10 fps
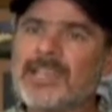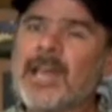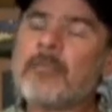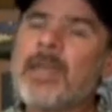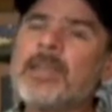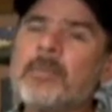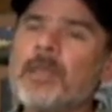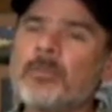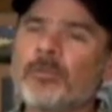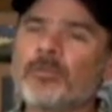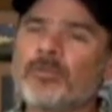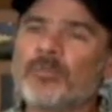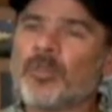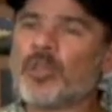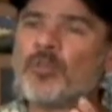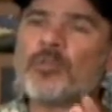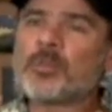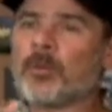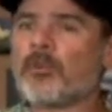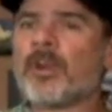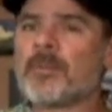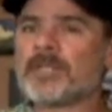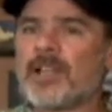Now, many people use programmed